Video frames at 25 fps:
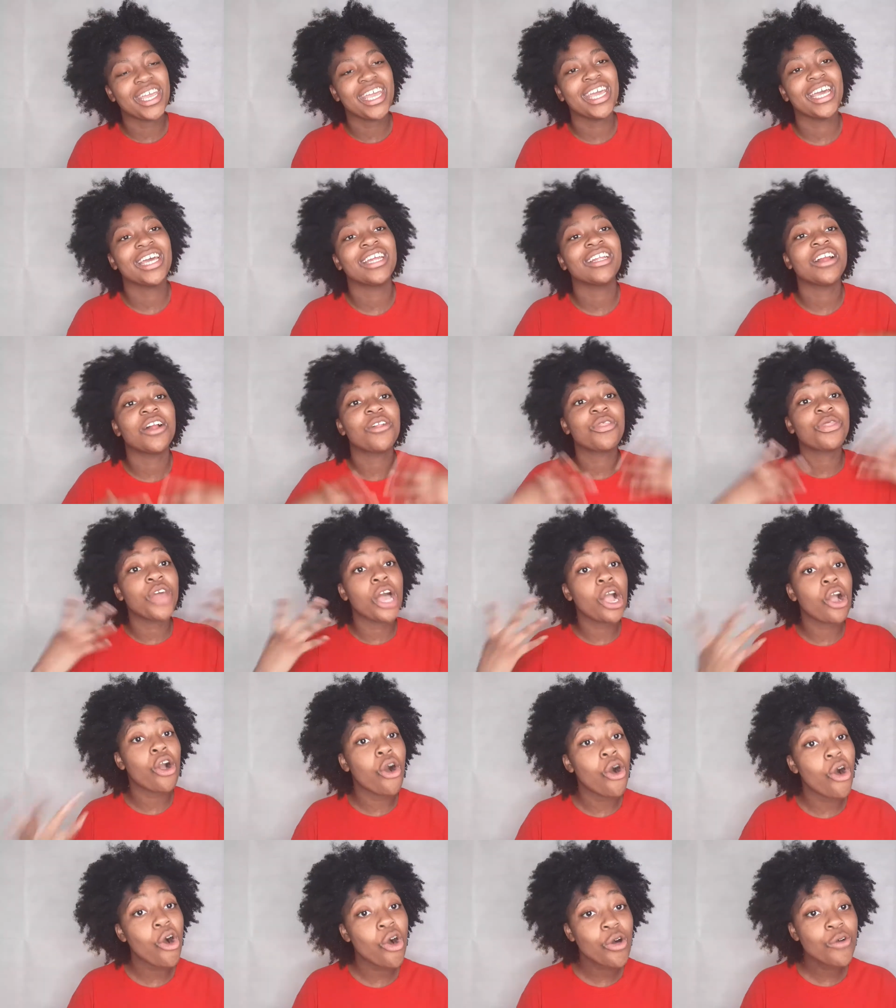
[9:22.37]
And the
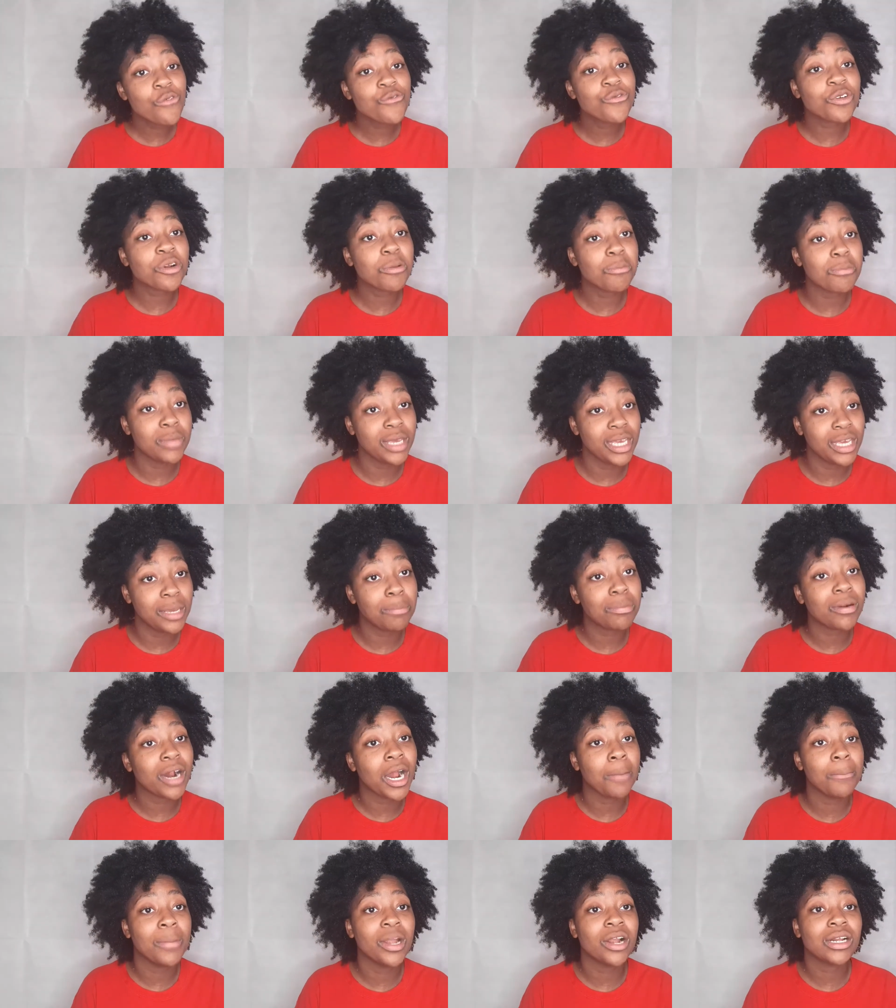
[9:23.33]
goal for me
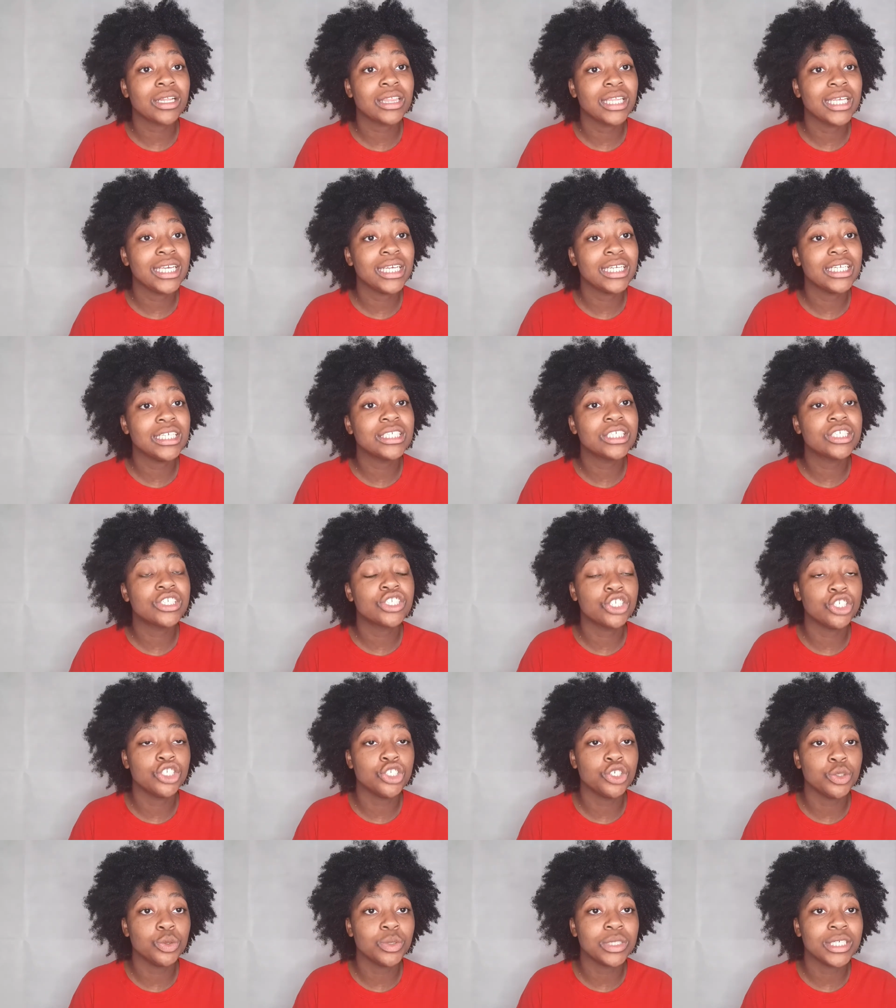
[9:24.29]
primarily is to
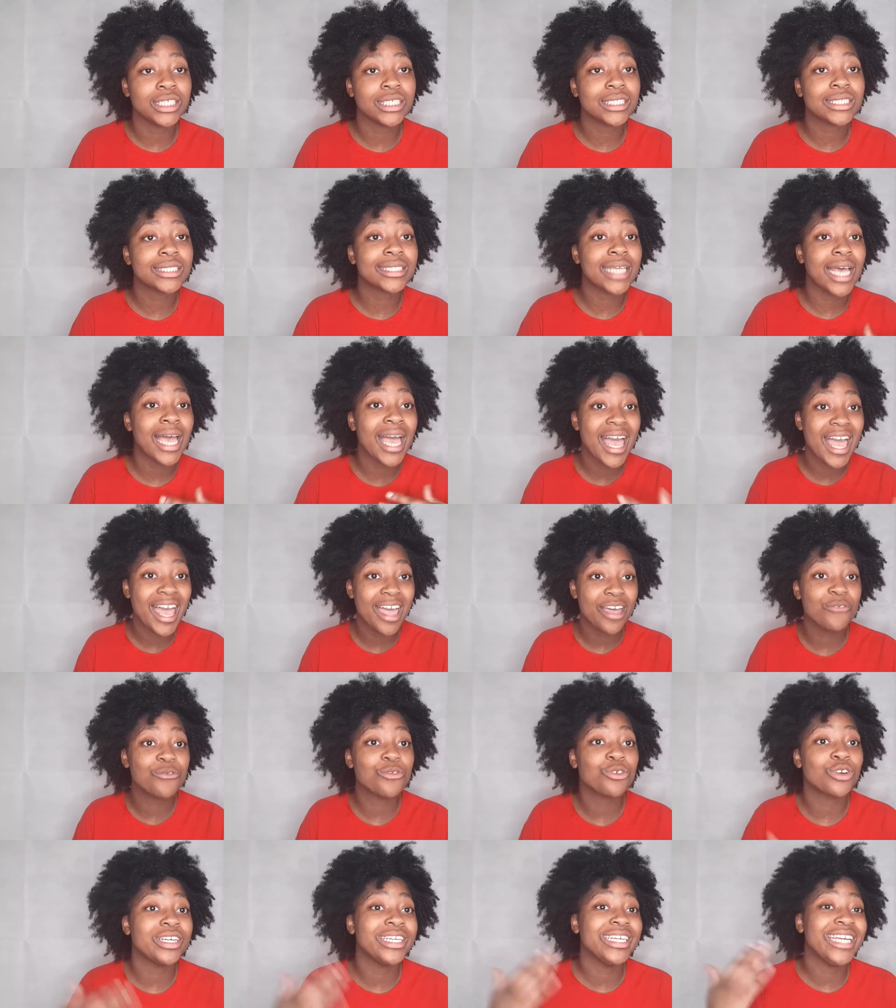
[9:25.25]
do this
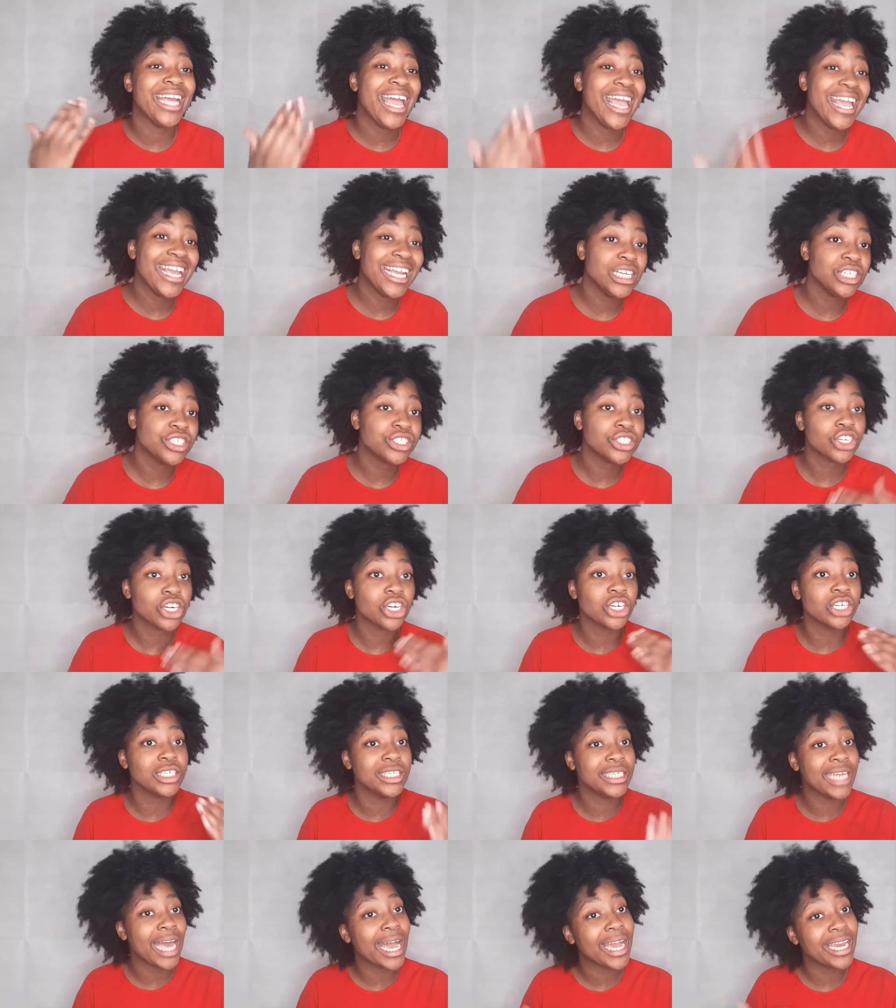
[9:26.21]
every 8 or
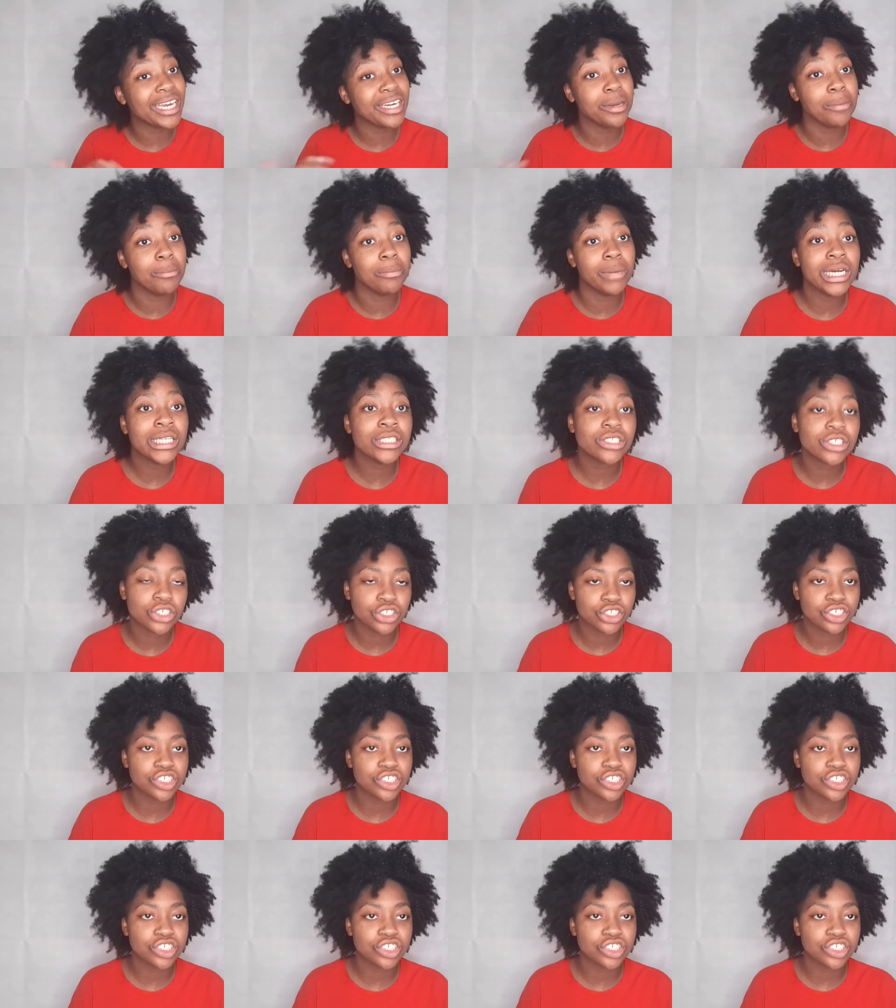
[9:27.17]
9 months,